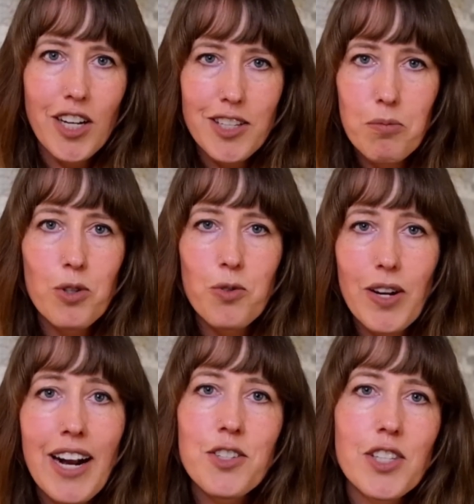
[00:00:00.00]
customers will
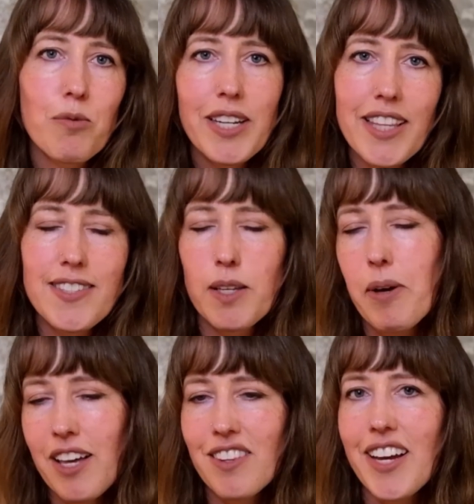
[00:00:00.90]
actually read that
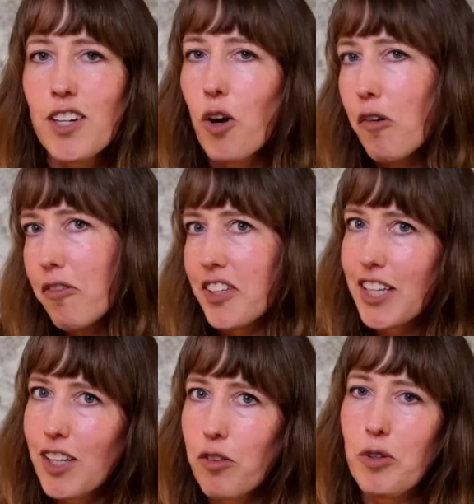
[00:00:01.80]
subheadline and hopefully
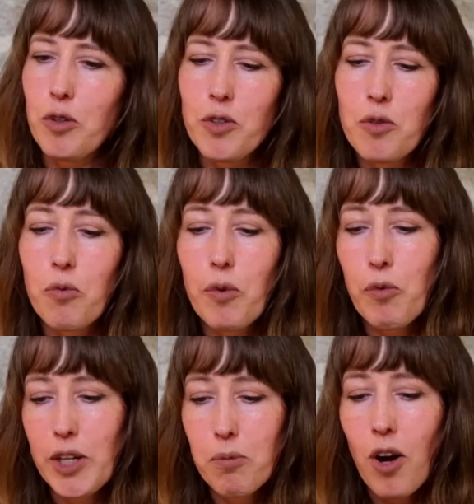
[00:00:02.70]
click through into what
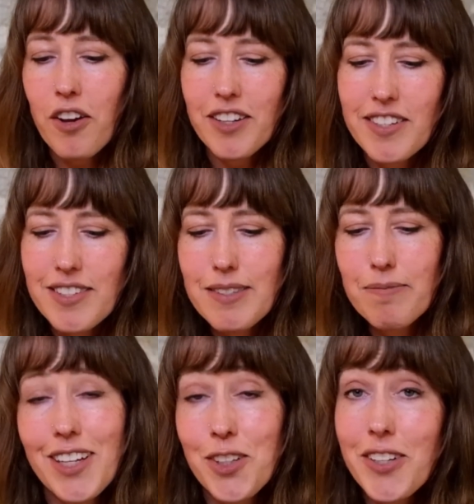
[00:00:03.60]
your product is.
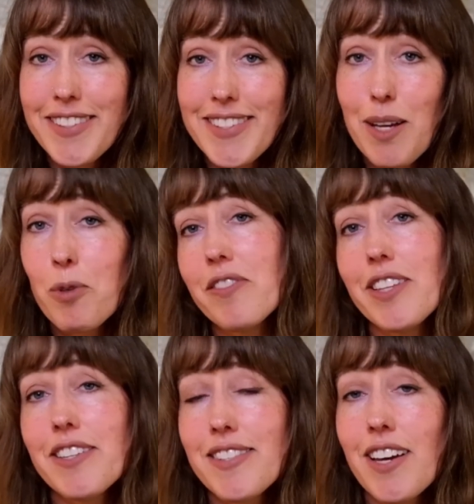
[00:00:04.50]
A good example of
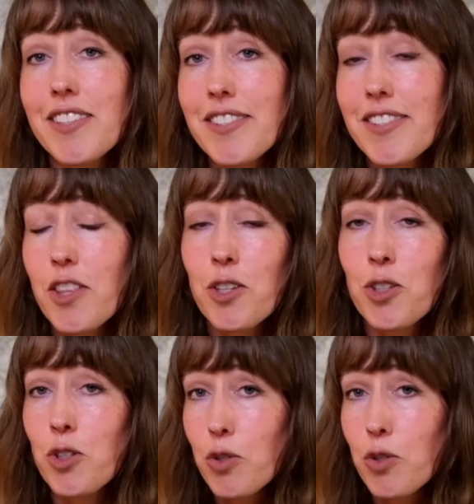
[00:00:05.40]
this is the